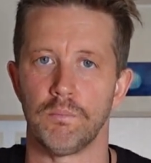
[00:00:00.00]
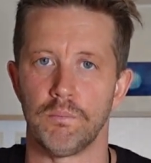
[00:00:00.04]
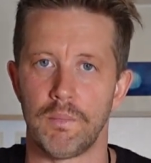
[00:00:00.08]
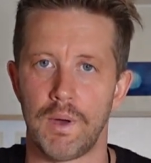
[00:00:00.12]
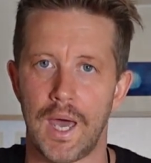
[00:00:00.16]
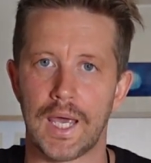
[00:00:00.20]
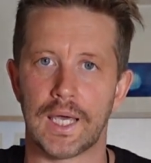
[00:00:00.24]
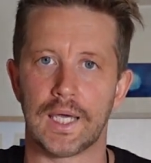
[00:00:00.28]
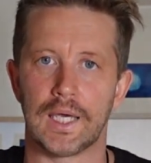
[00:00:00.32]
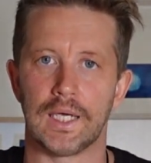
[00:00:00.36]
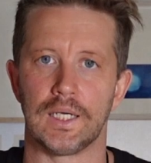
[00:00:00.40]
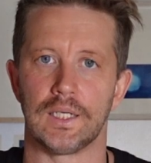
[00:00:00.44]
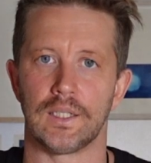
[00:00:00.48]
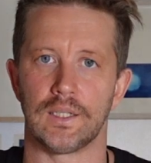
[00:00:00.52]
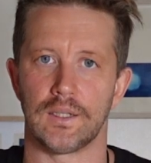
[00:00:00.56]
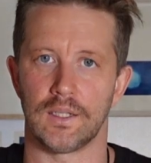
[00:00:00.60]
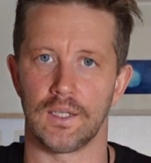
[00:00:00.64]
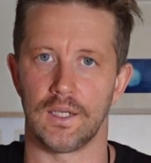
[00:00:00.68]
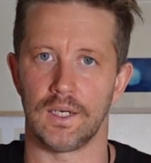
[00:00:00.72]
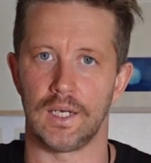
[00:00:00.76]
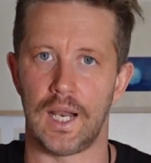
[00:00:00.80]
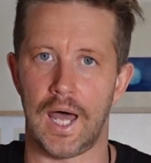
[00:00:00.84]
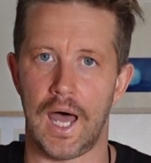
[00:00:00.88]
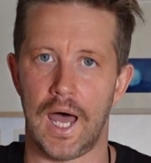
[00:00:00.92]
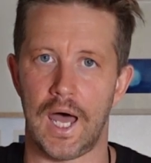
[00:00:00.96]
making the
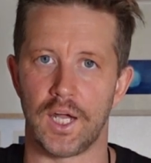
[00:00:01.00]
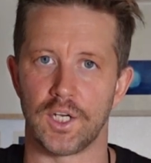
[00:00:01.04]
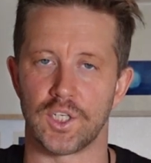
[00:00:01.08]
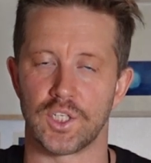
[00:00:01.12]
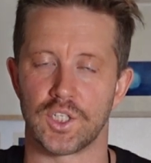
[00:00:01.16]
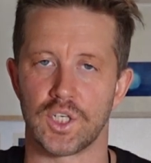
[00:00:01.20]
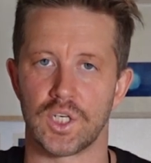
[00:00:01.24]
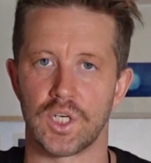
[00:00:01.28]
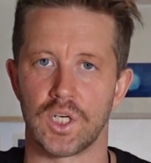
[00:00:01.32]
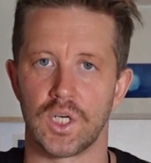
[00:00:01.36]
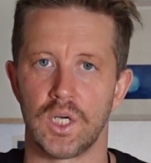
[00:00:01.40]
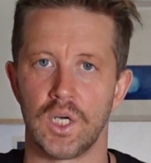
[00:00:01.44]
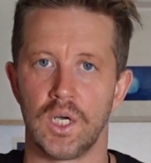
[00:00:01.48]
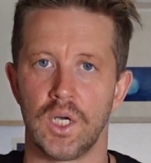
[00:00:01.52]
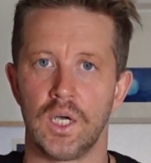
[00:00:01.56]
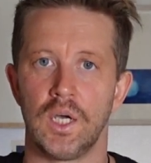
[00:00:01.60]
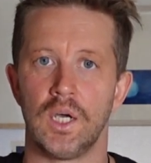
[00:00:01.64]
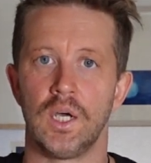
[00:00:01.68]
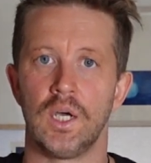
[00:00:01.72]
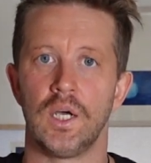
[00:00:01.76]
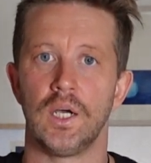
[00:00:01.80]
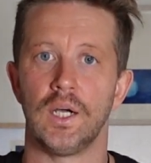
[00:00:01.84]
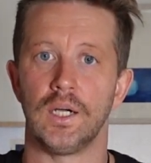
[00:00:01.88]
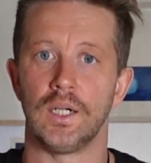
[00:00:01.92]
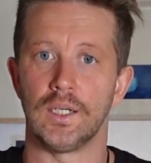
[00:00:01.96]
large
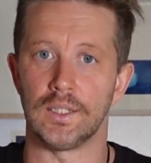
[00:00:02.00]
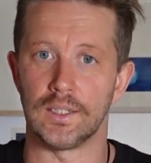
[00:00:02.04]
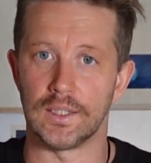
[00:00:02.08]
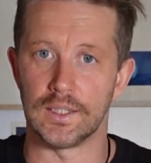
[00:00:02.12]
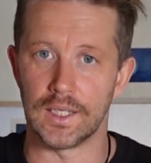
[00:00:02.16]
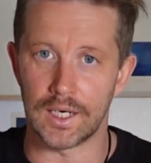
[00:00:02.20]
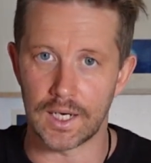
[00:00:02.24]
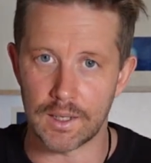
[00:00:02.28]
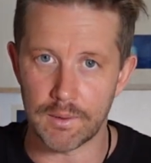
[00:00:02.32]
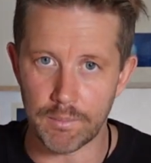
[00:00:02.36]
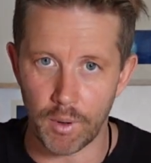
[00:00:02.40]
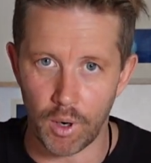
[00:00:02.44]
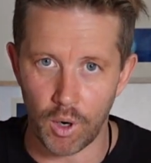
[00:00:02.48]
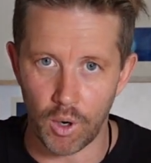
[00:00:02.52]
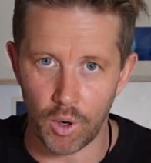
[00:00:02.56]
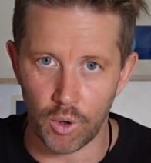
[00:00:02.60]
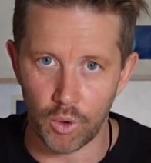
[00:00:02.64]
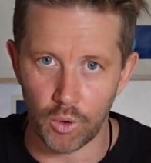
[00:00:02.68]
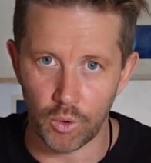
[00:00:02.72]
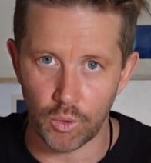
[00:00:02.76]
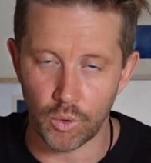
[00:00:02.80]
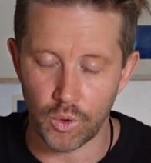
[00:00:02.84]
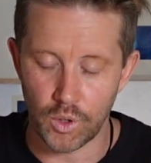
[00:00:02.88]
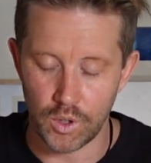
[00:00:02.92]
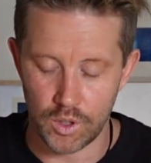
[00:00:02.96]
Lilly
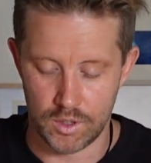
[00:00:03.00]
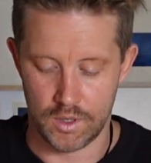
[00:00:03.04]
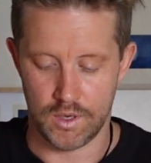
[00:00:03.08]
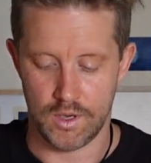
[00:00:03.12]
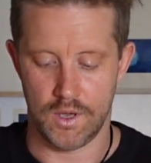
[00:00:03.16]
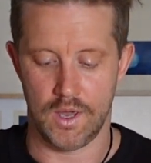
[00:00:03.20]
bowl.